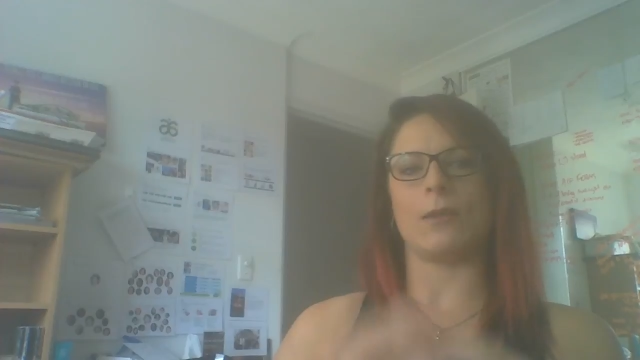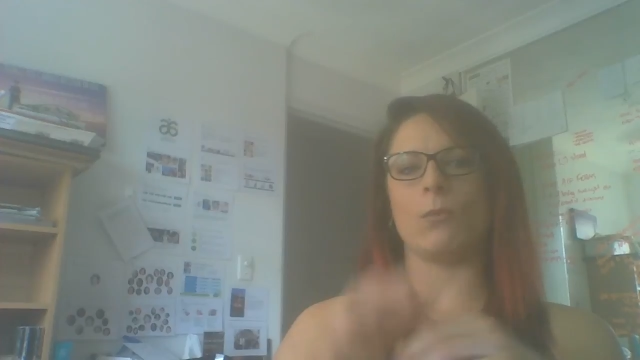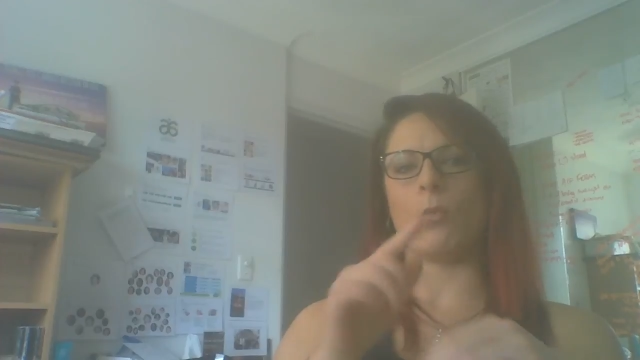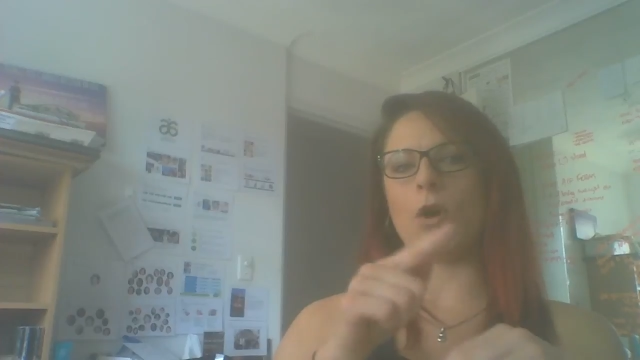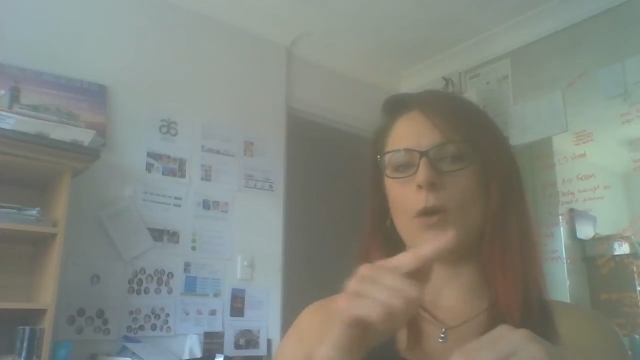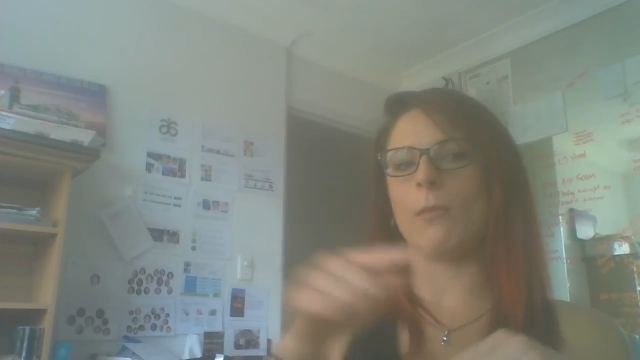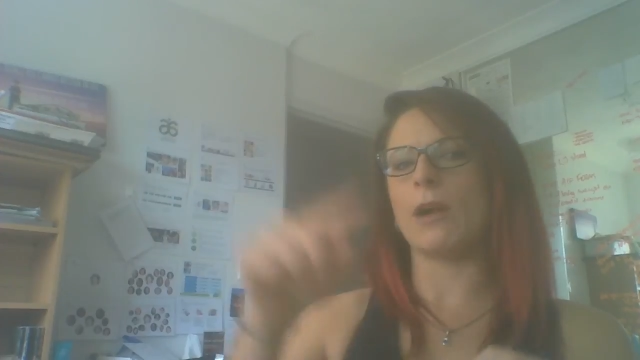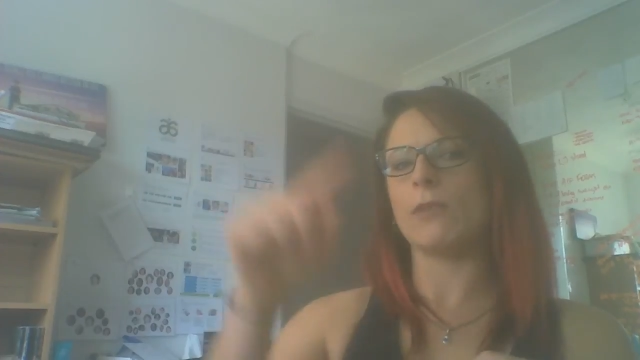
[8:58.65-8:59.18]
and
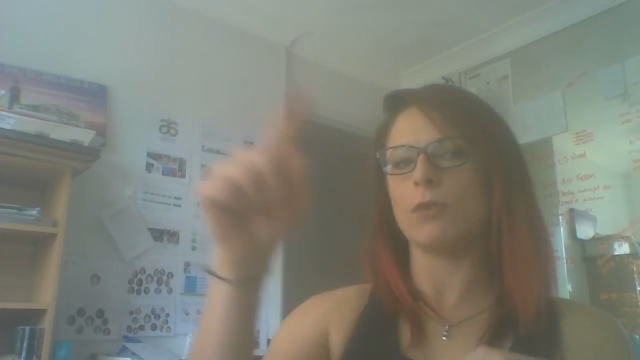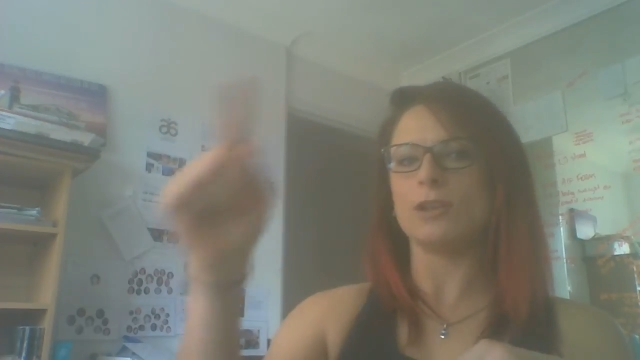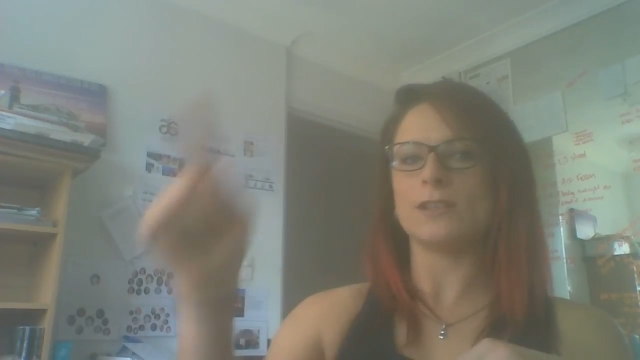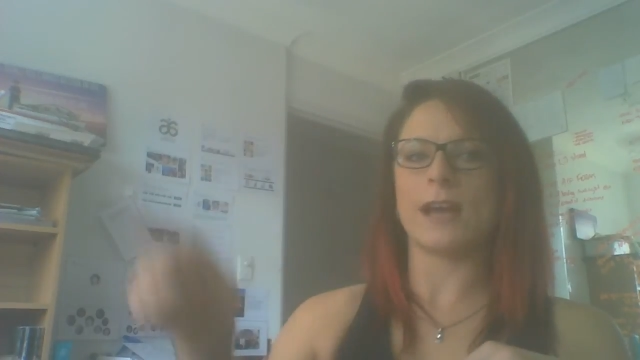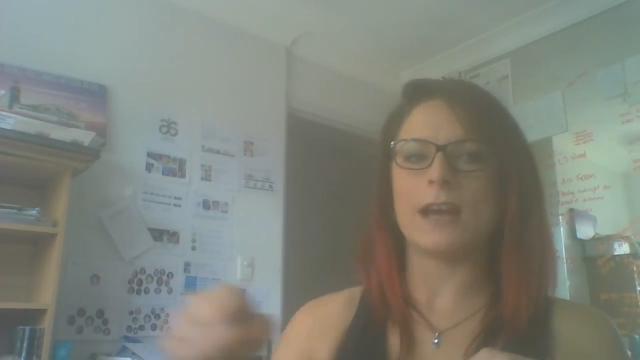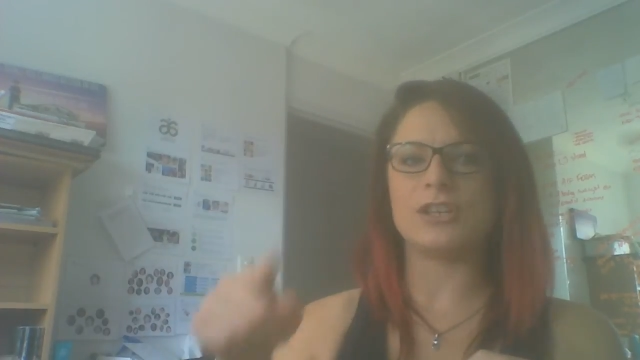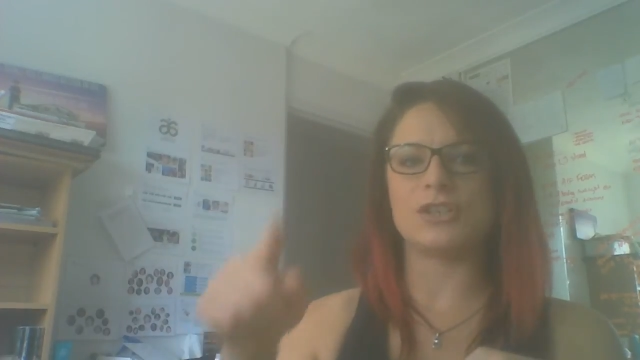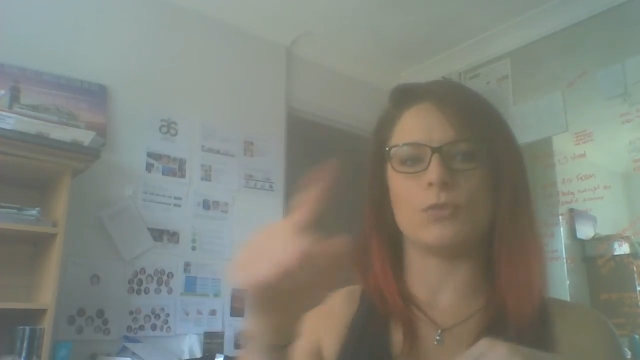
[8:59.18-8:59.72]
what my
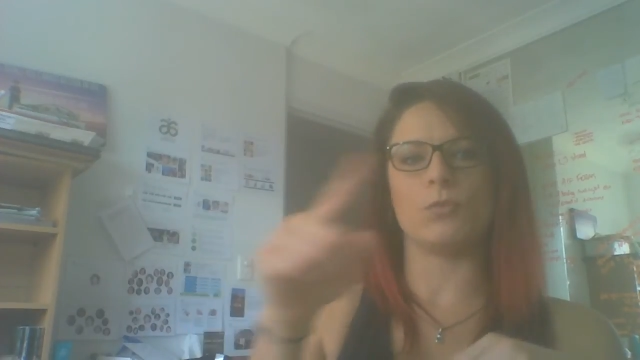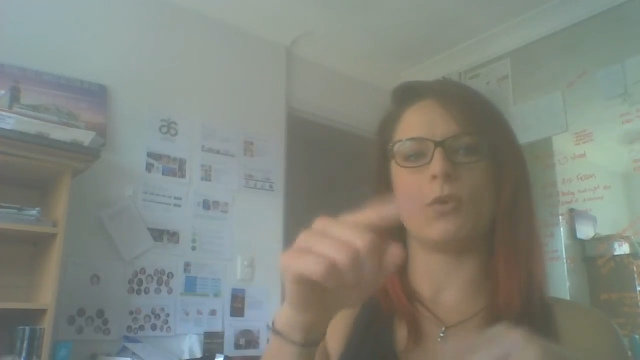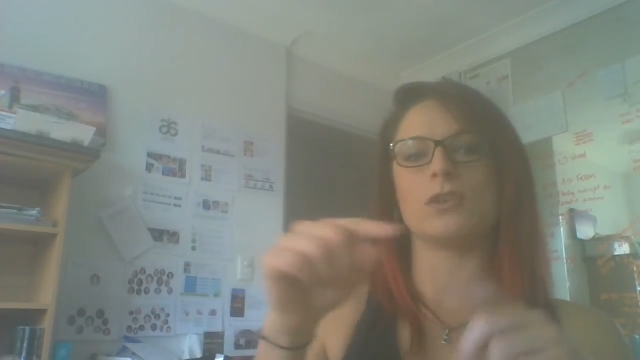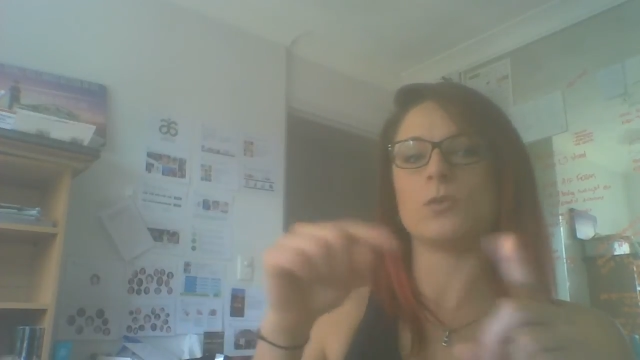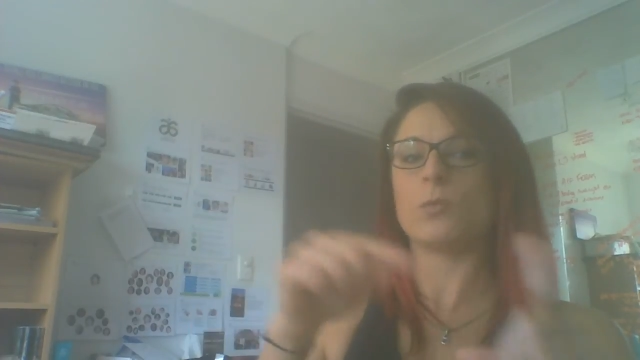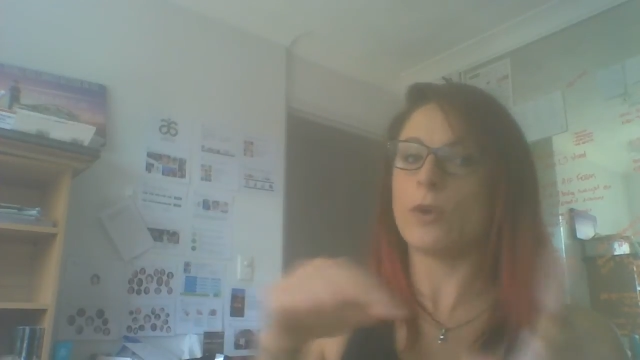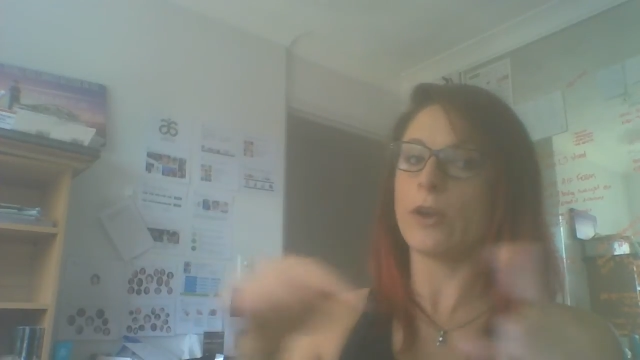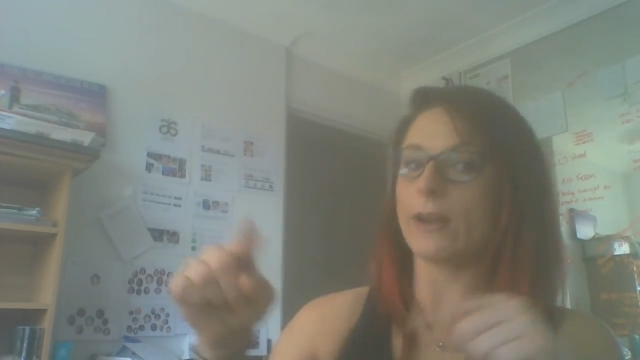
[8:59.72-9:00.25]
rotation
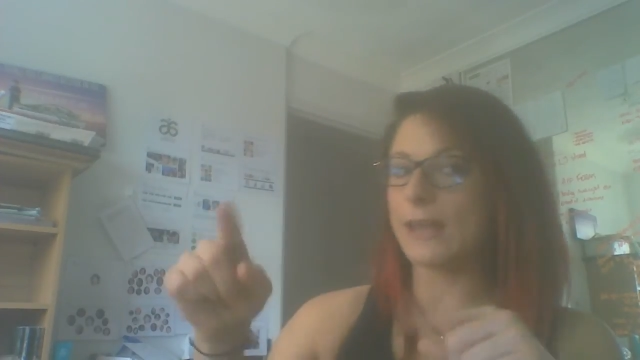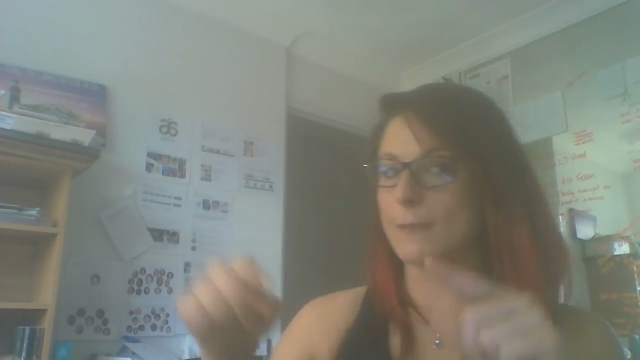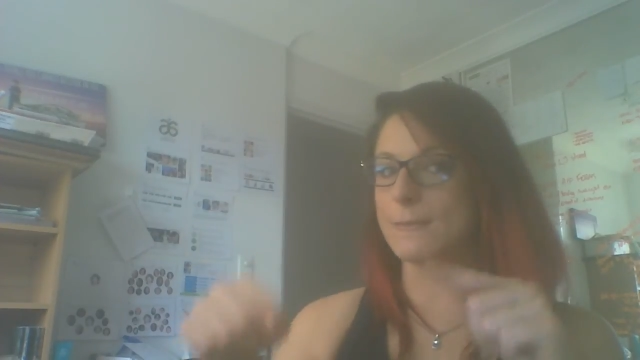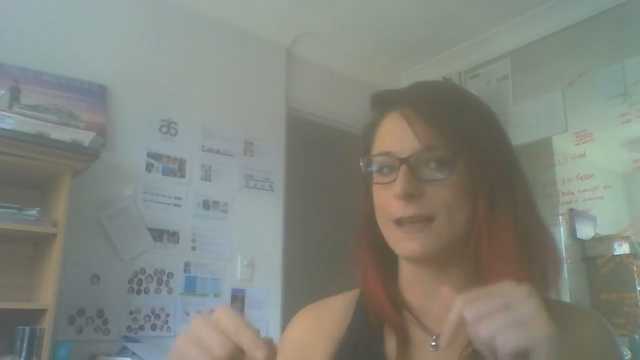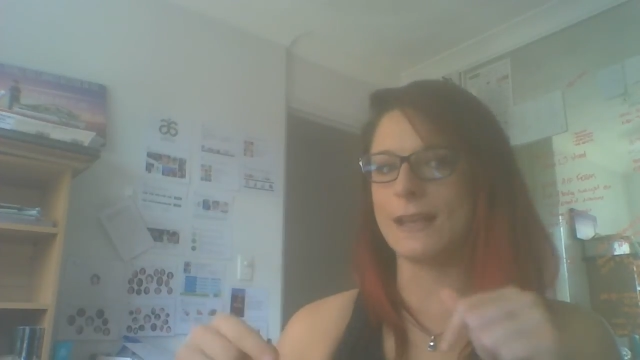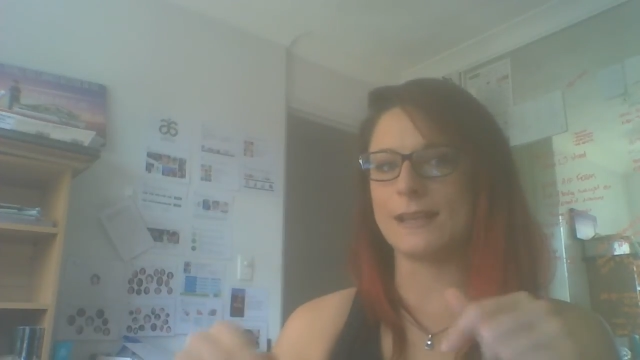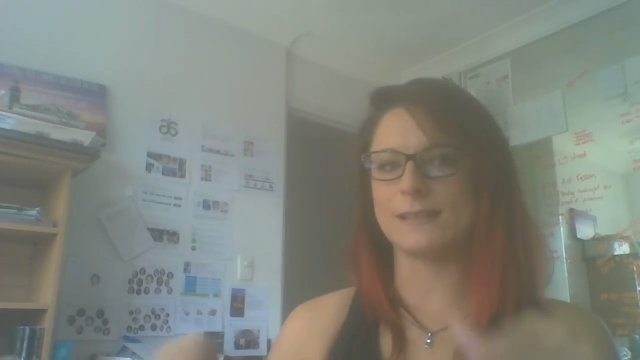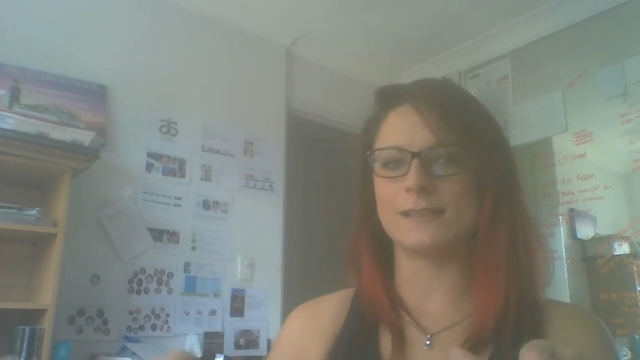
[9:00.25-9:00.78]
was and where I kept
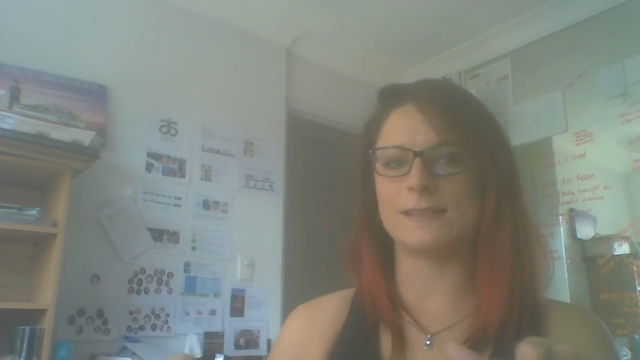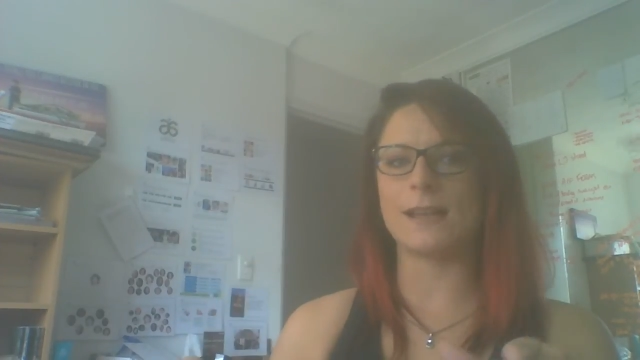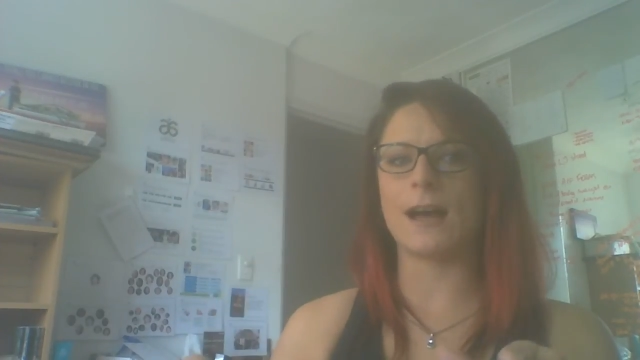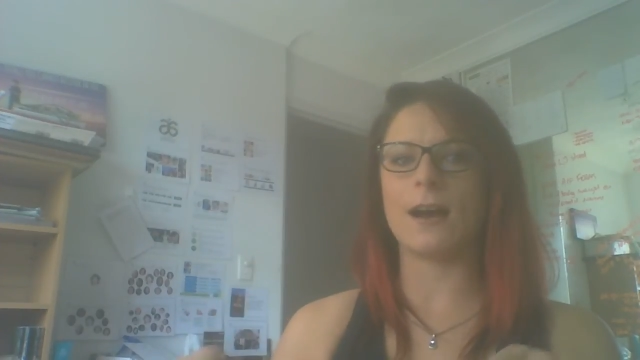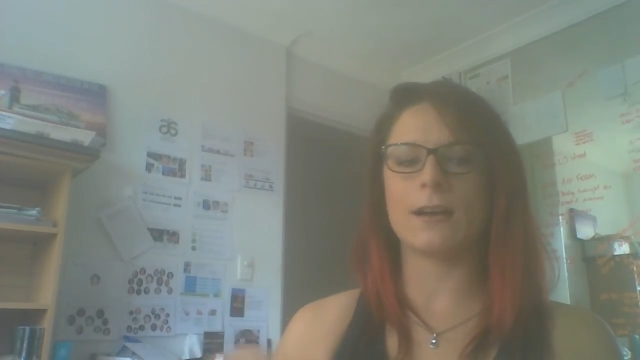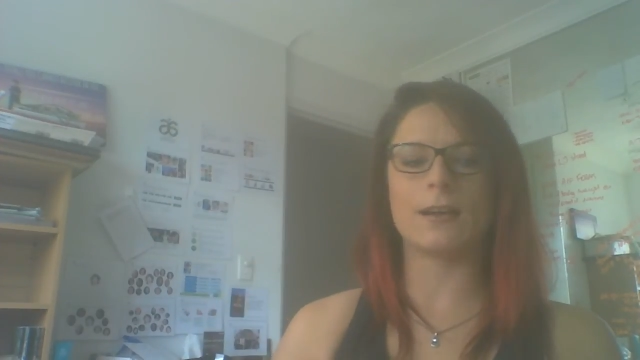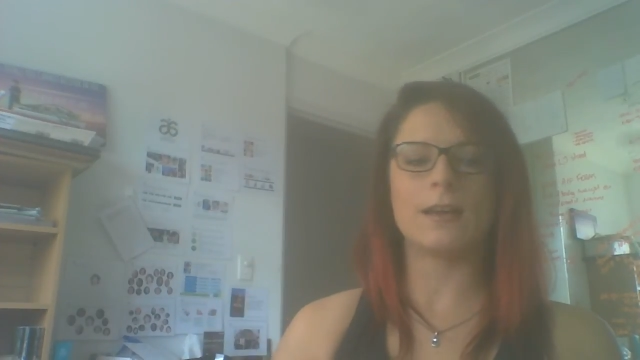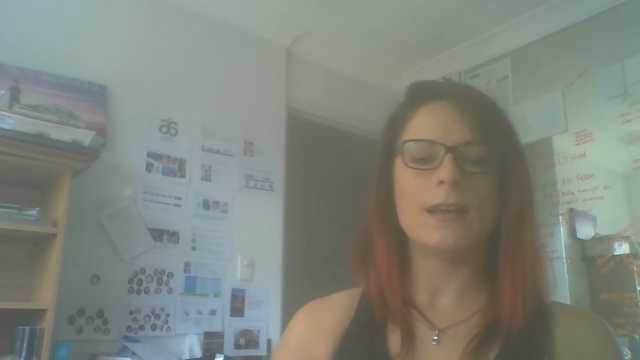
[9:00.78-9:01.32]
getting
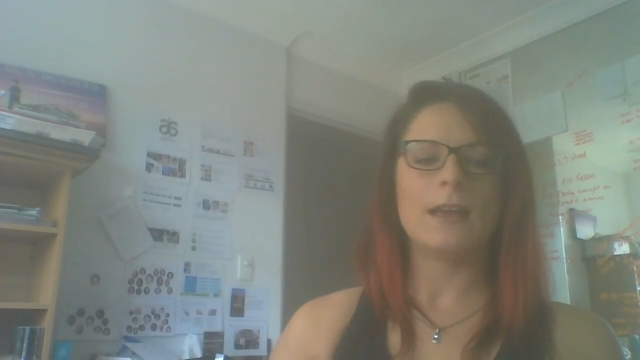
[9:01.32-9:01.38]
stuck